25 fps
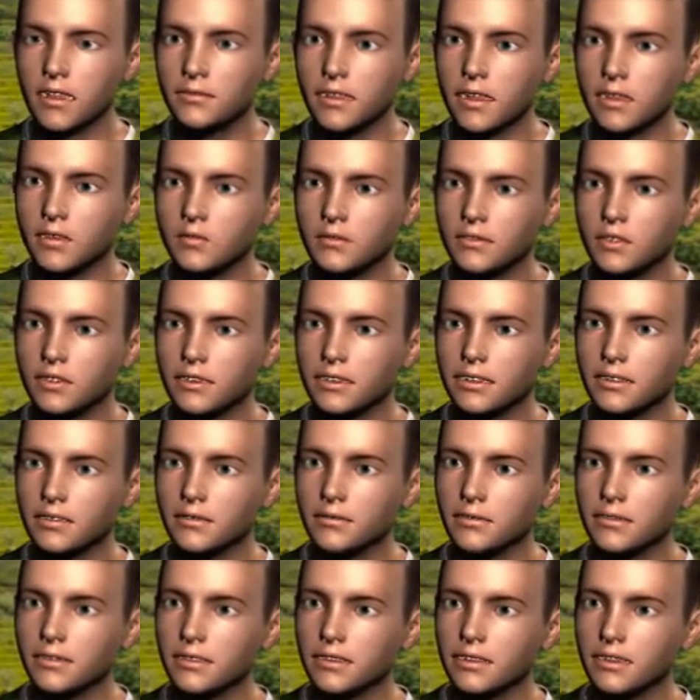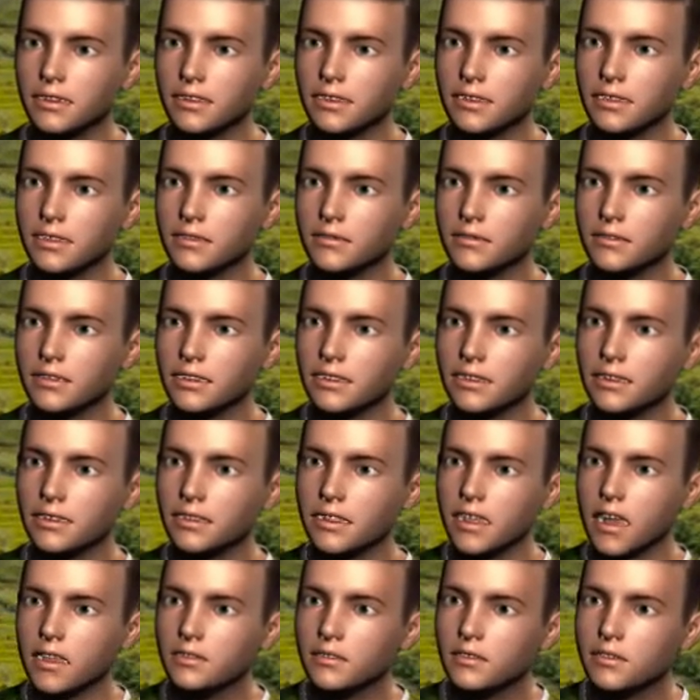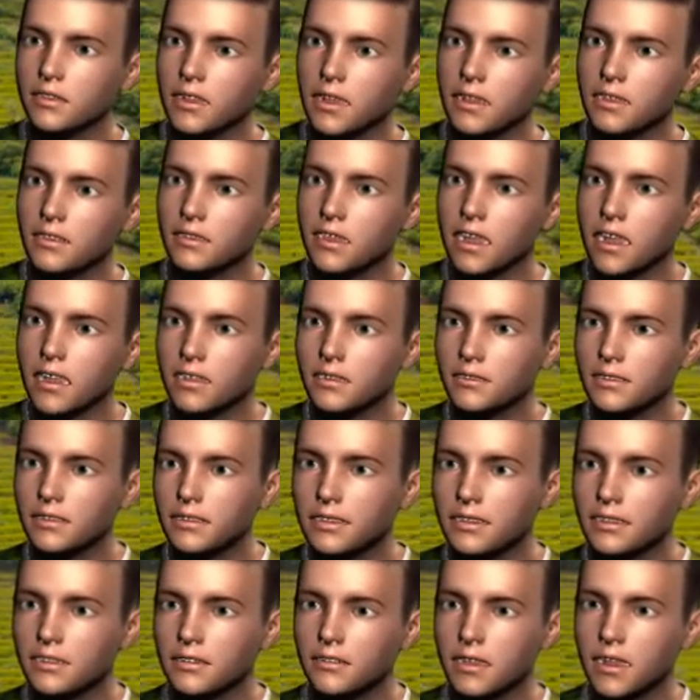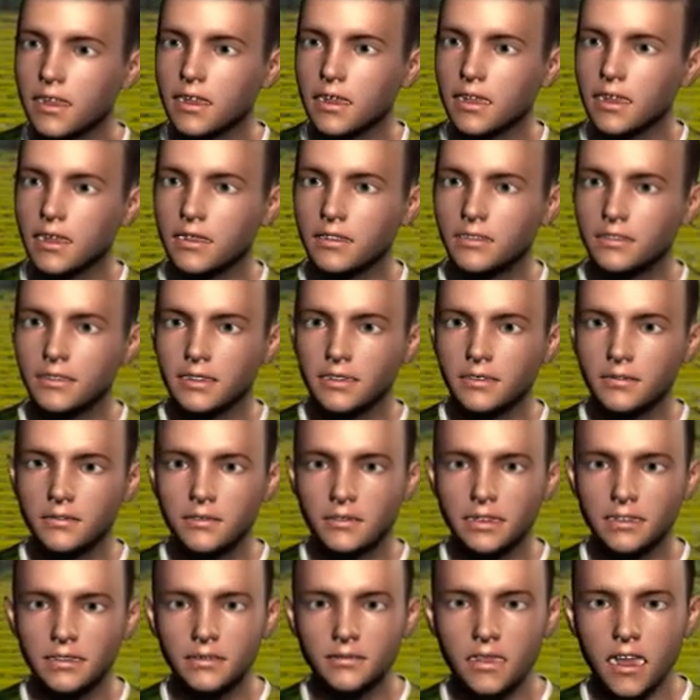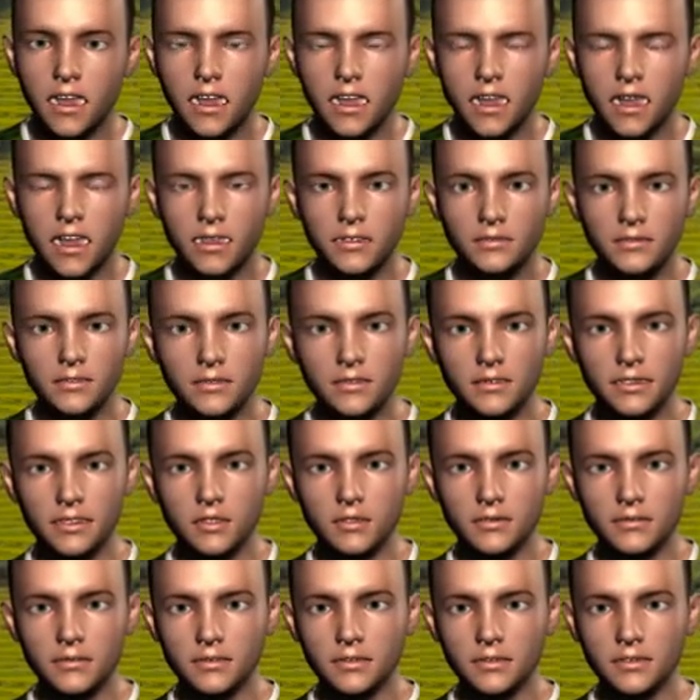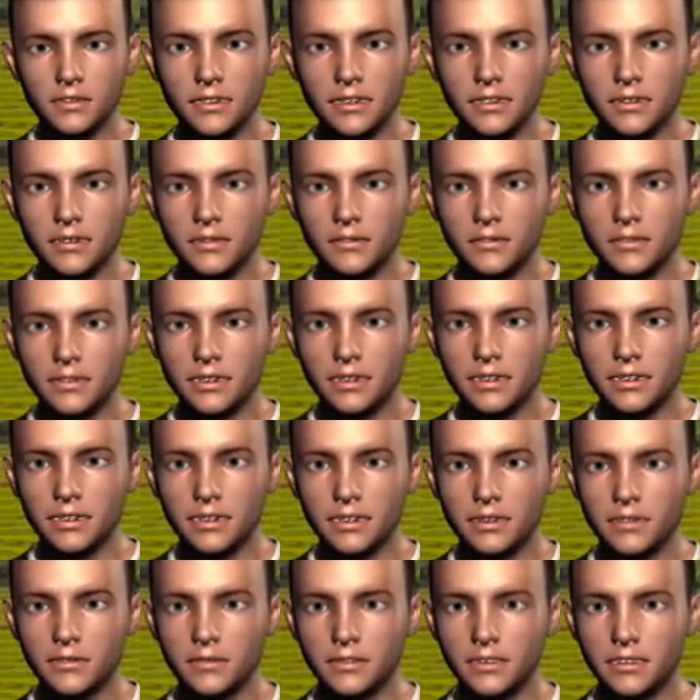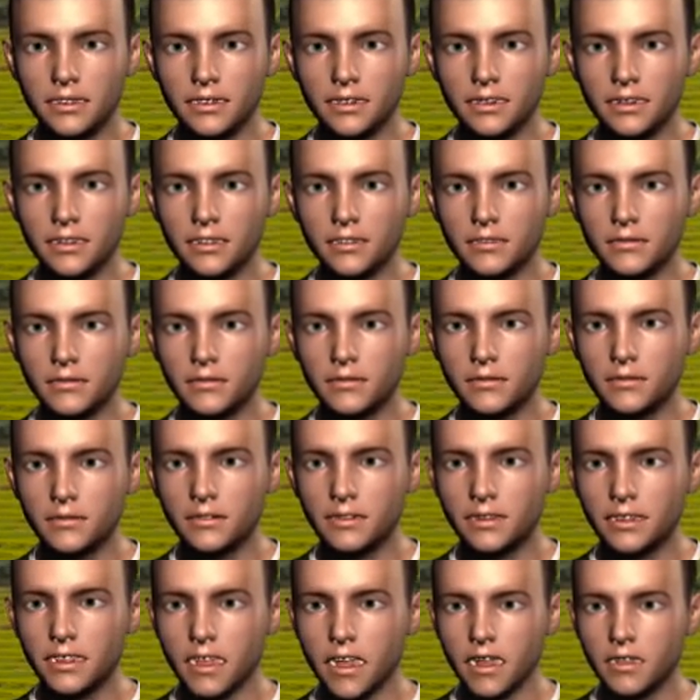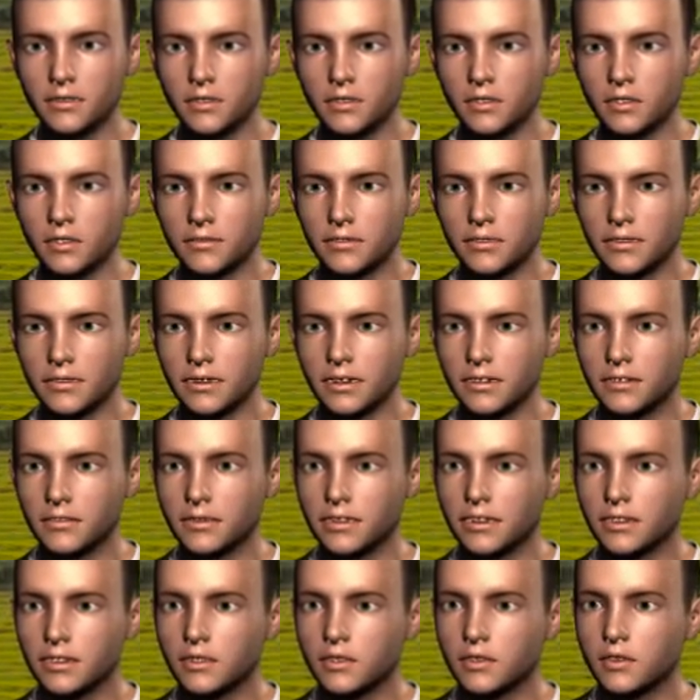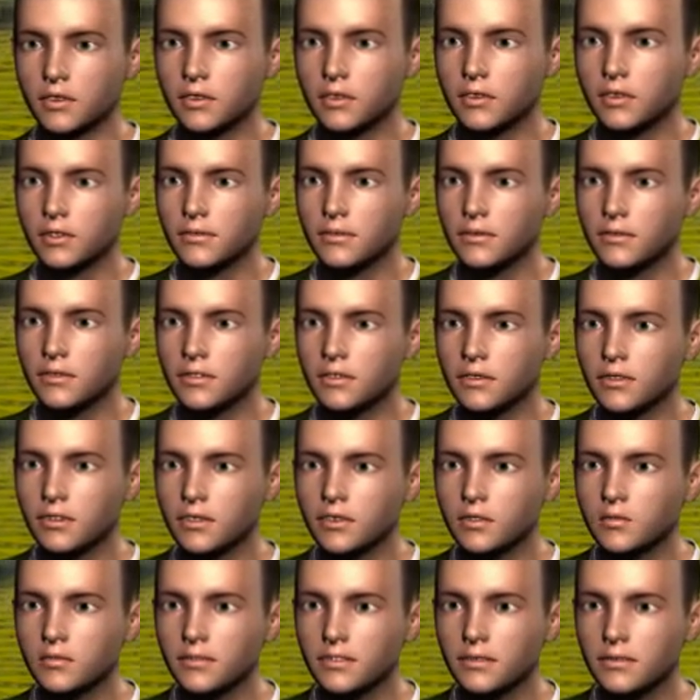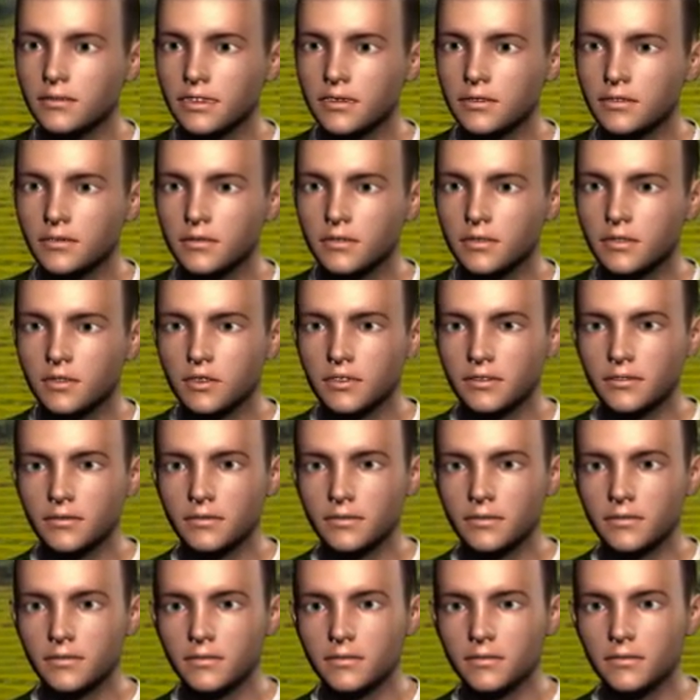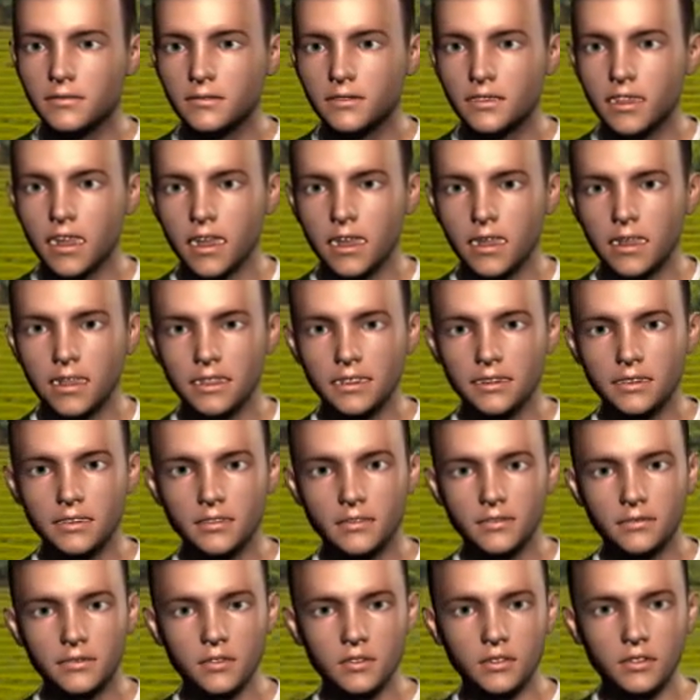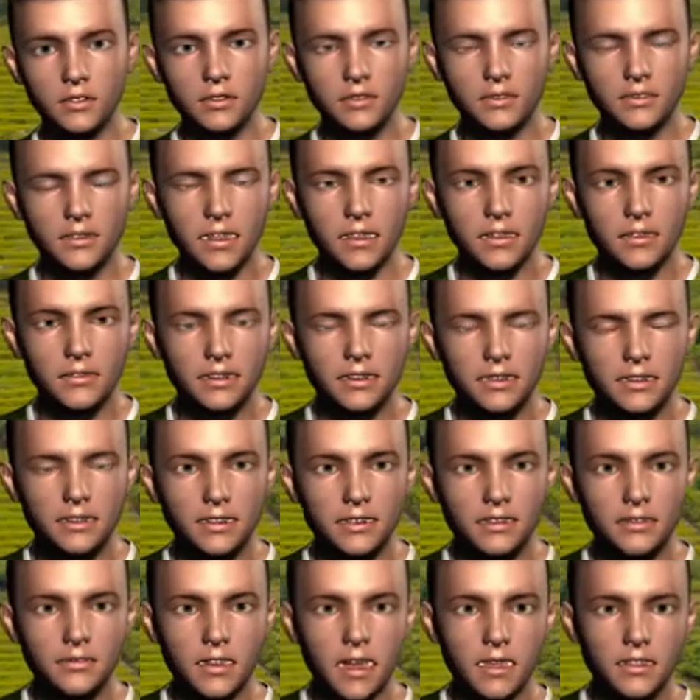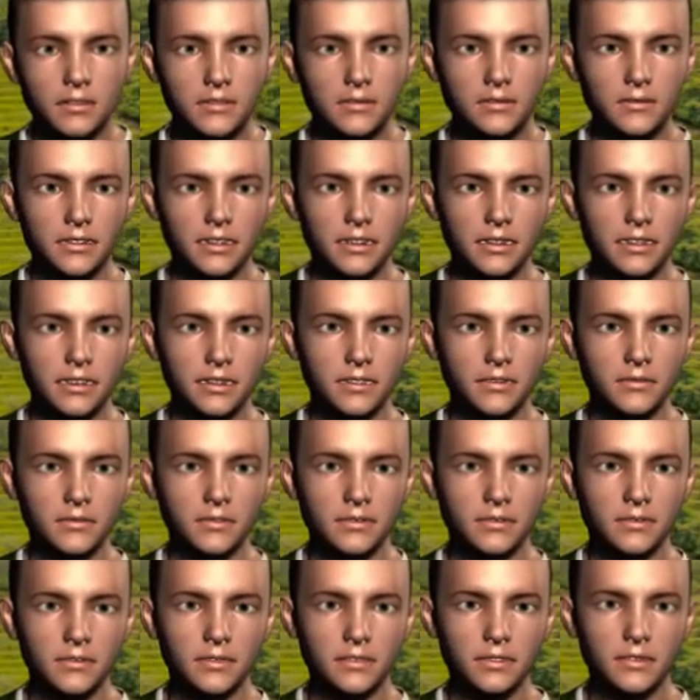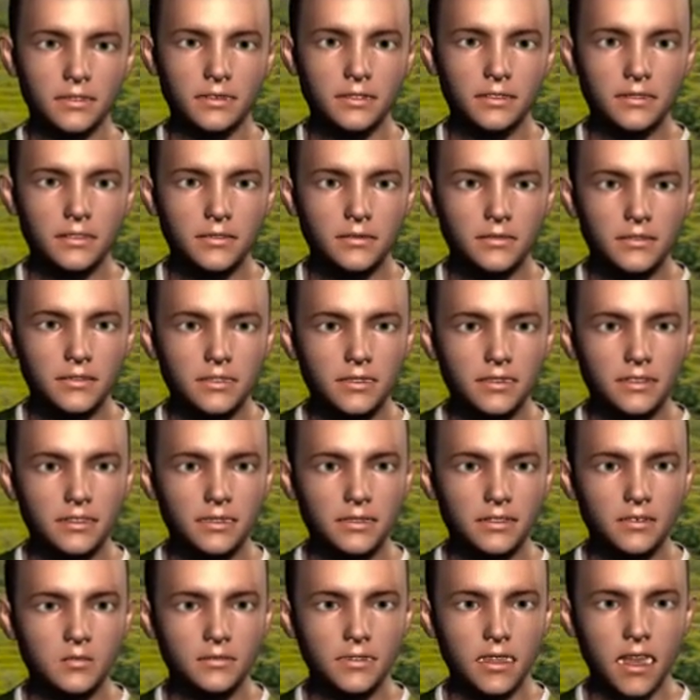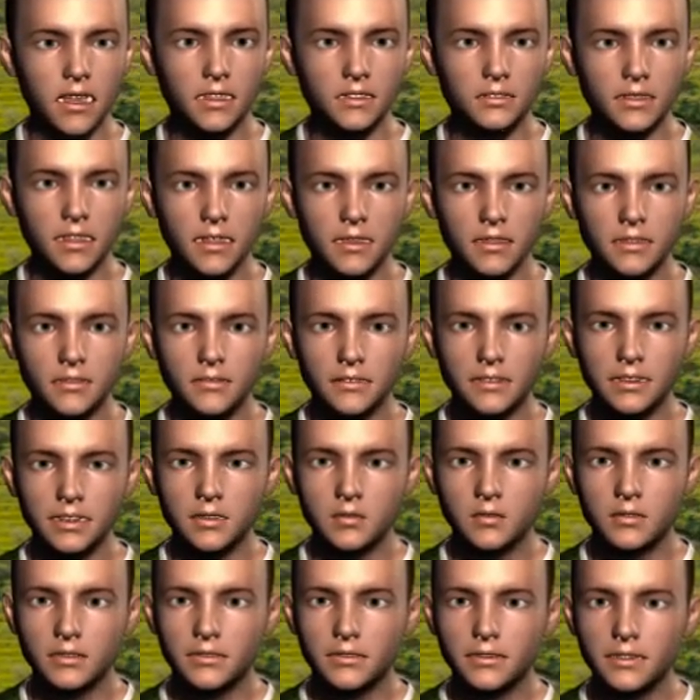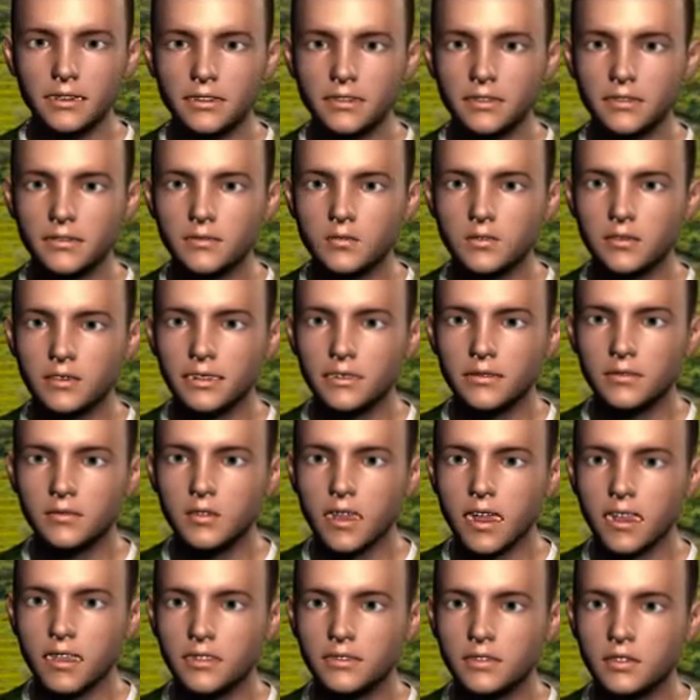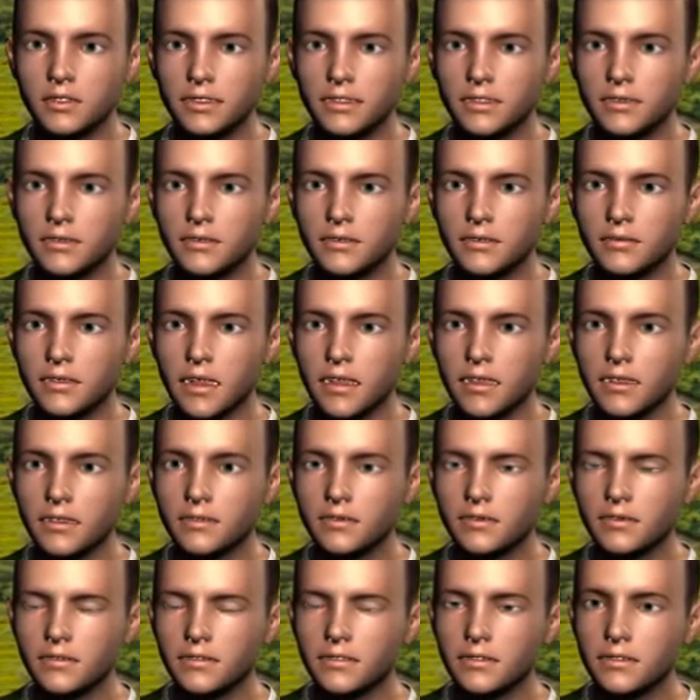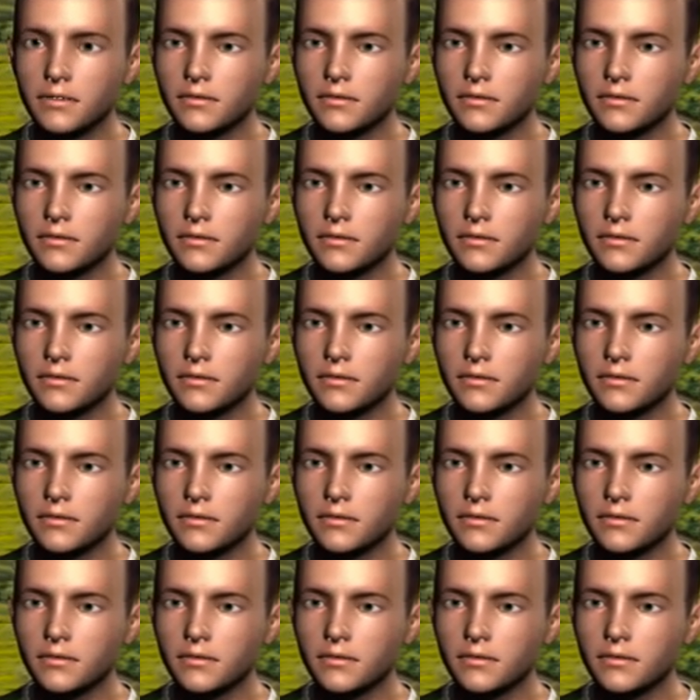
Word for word: Lord said, I will blot out man whom I have created from the face of the land, man and animals and creeping things and birds of the heavens, for I am sorry that I have made them. But Noah found favor in the eyes of the Lord.